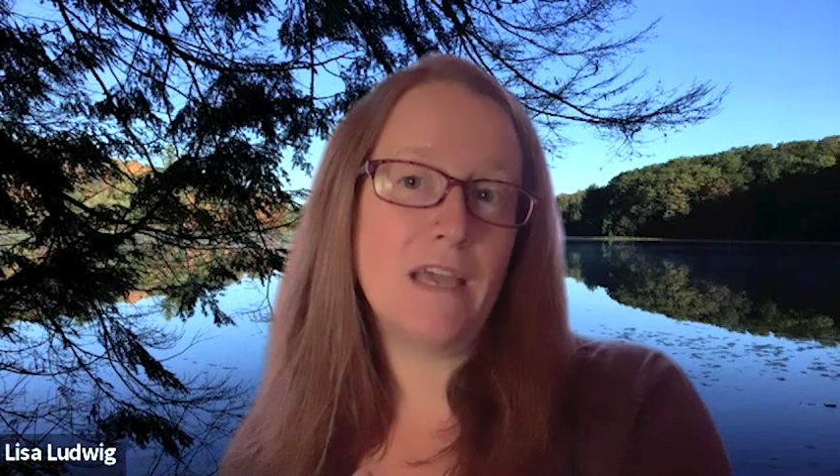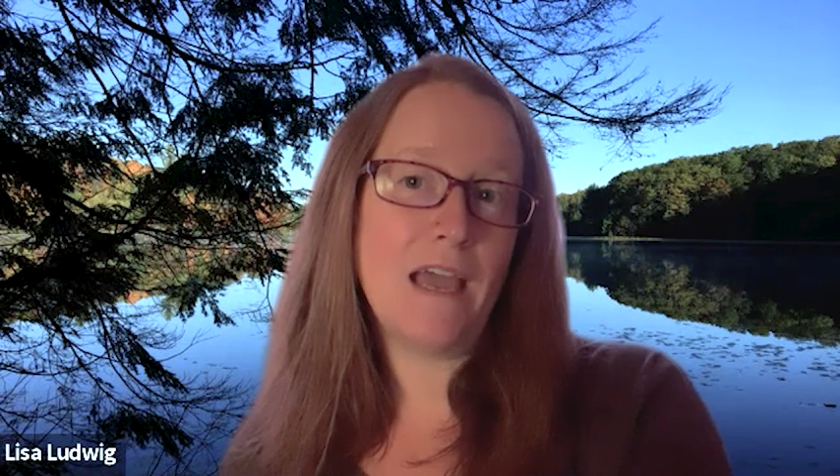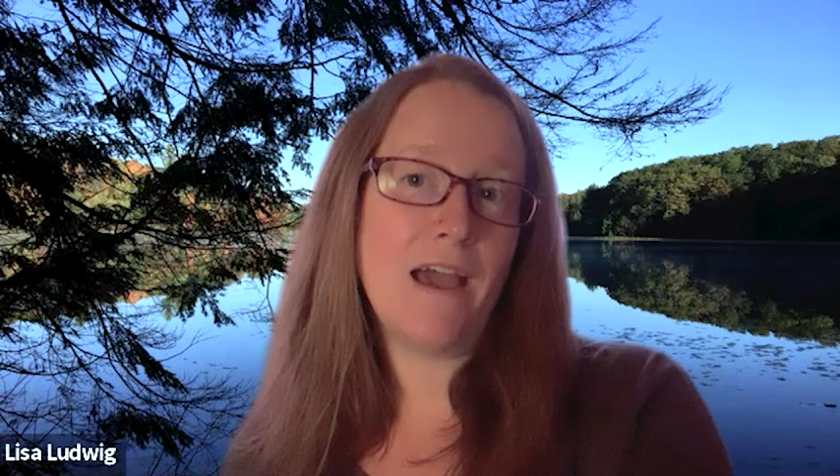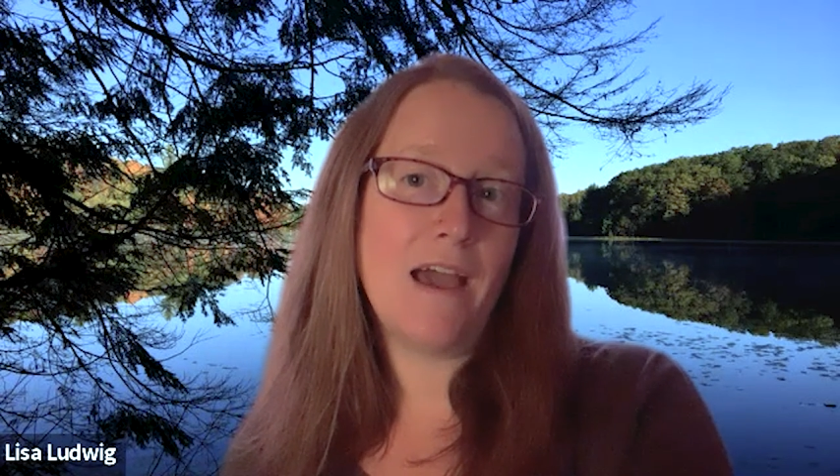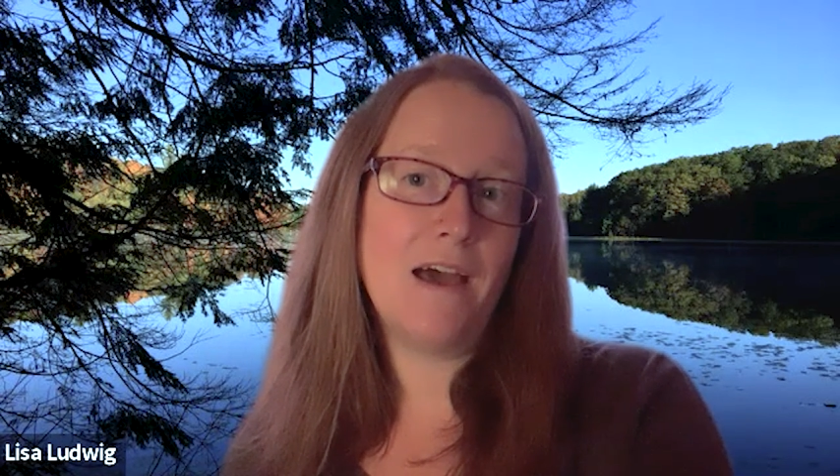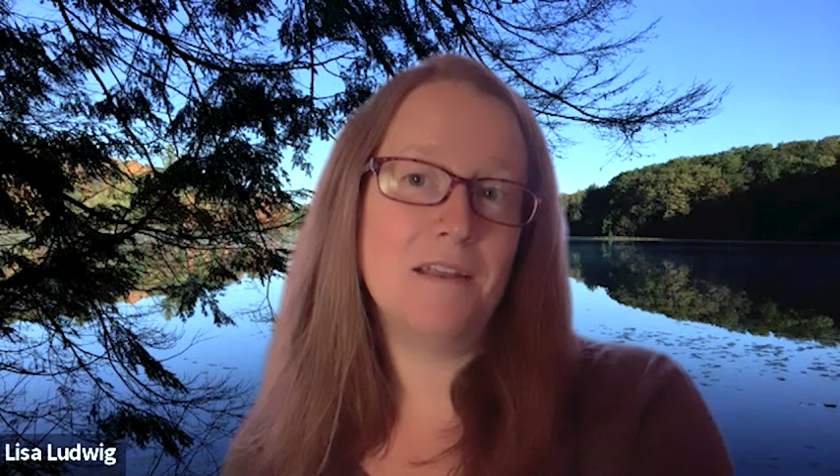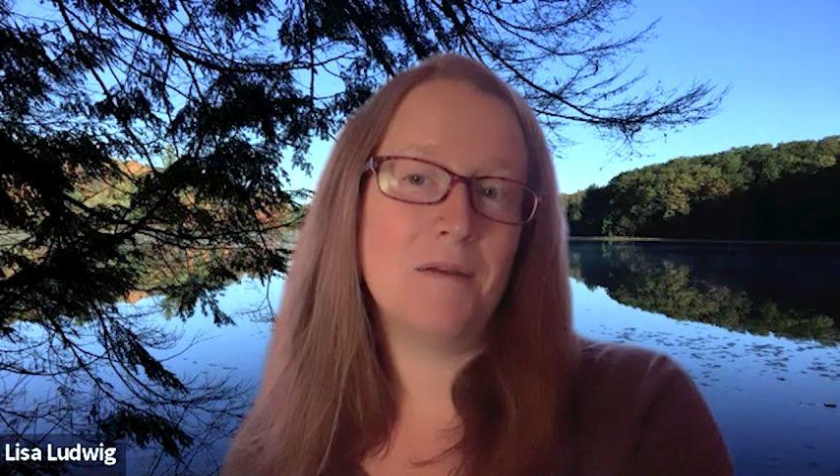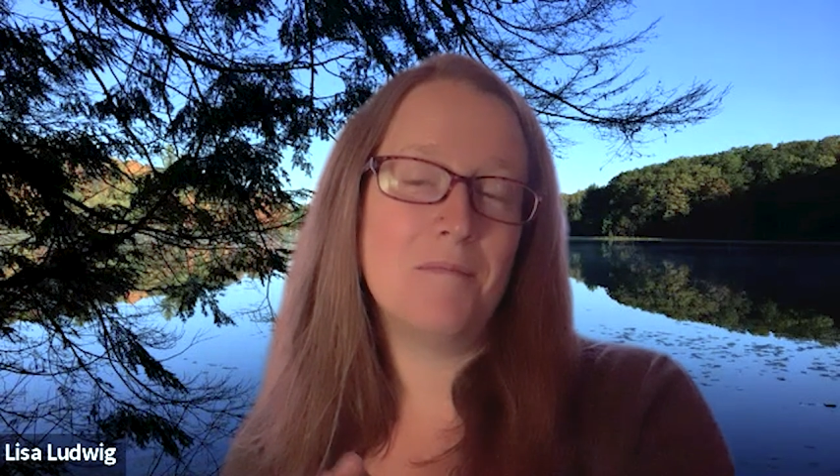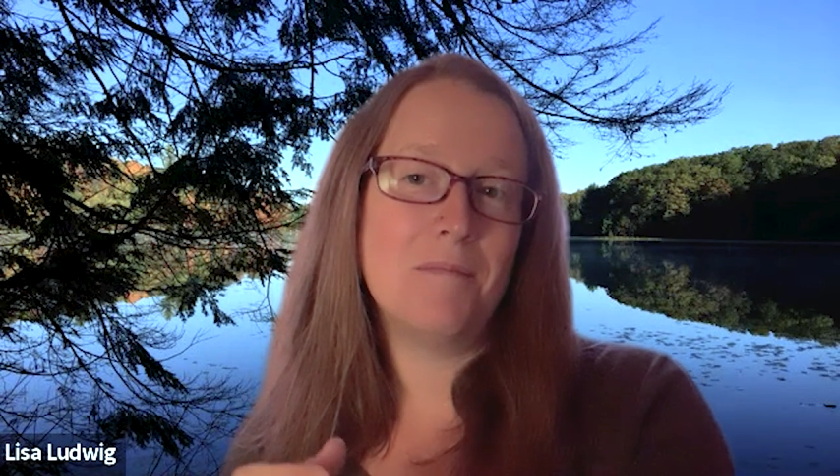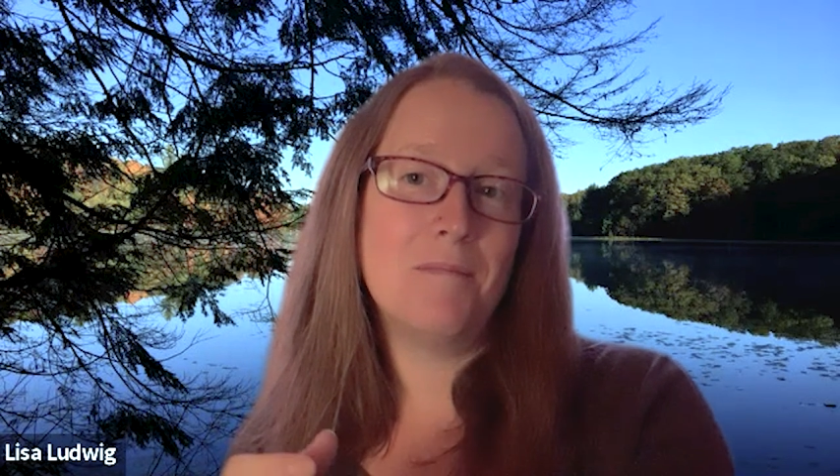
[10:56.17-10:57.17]
at
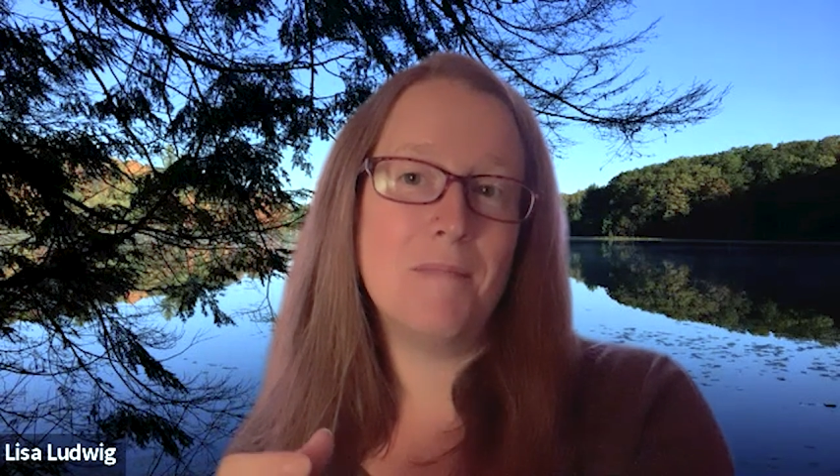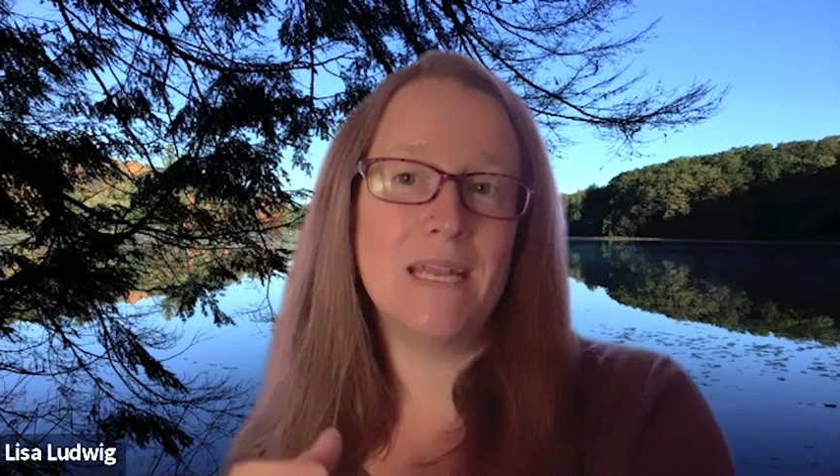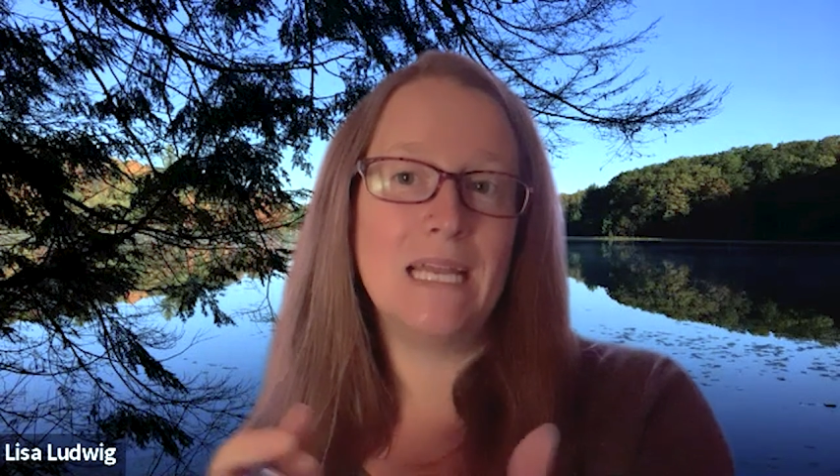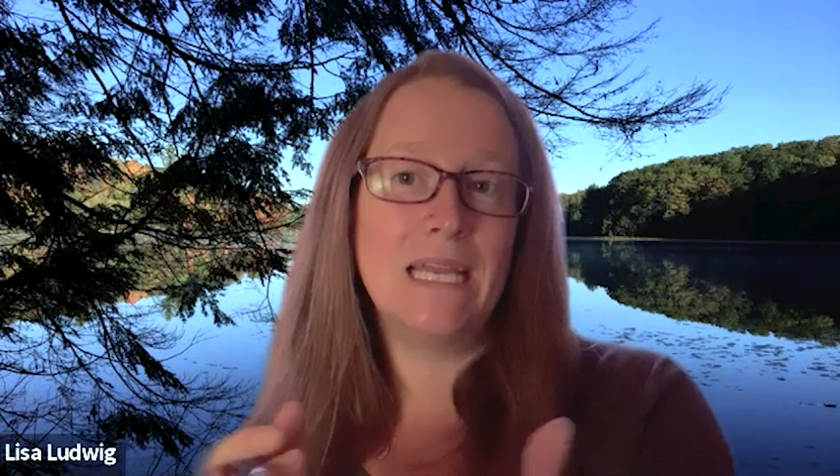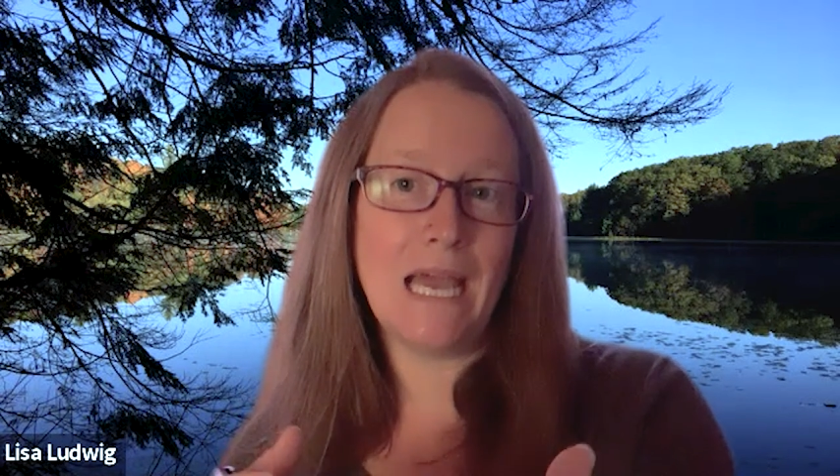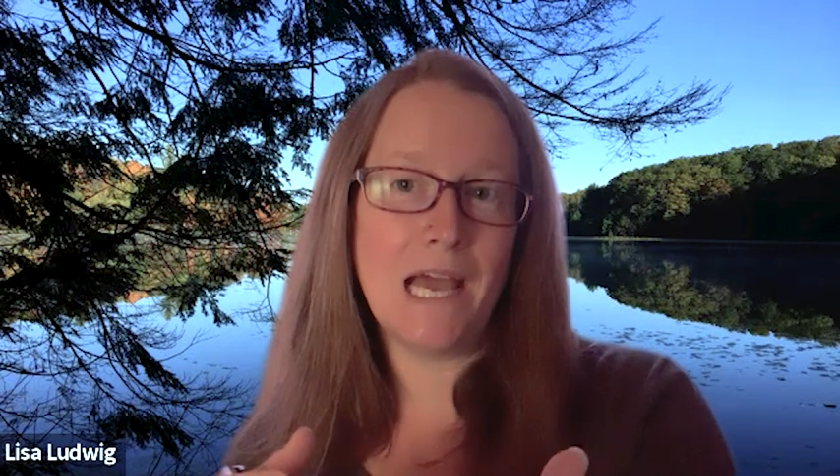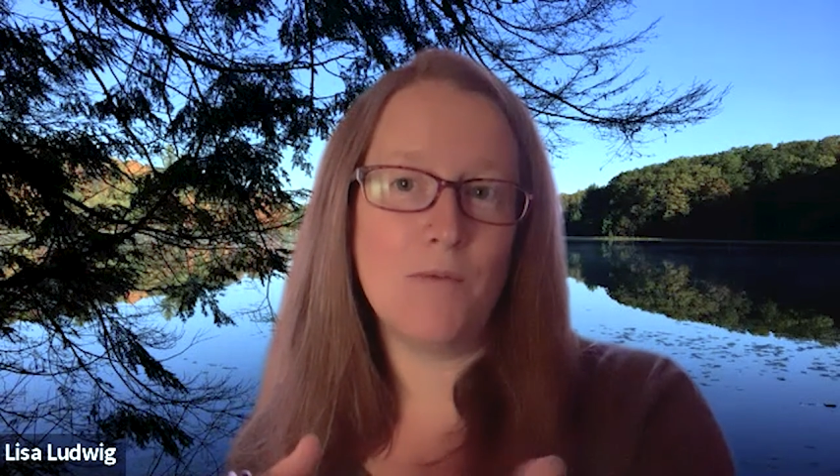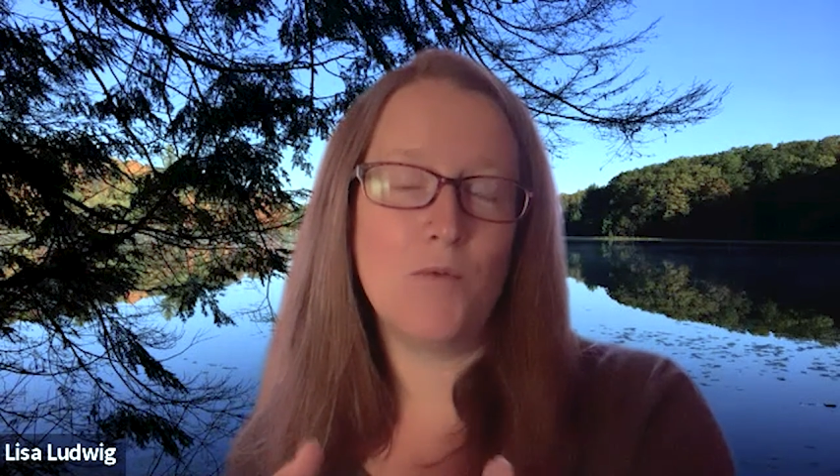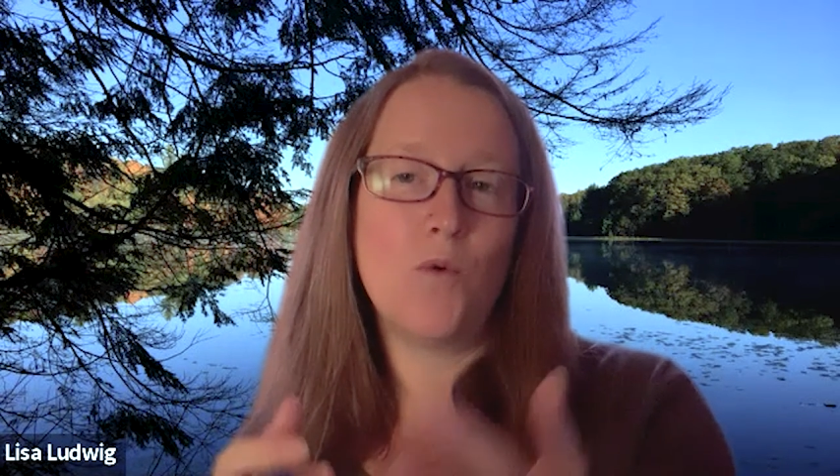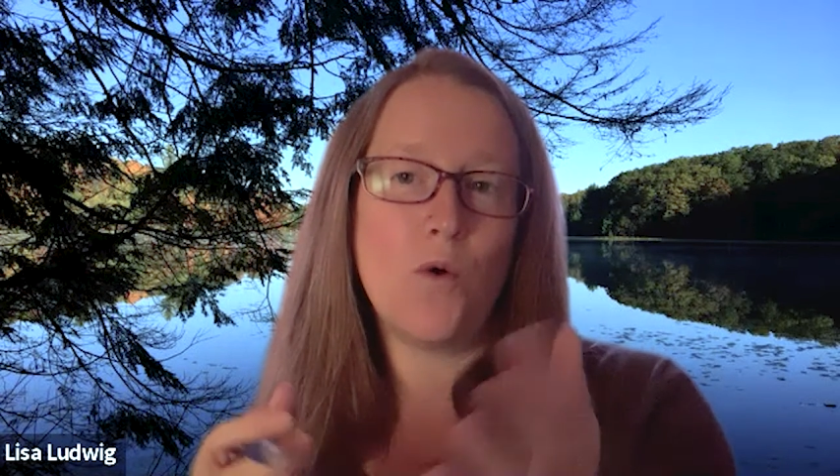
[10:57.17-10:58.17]
Medigap,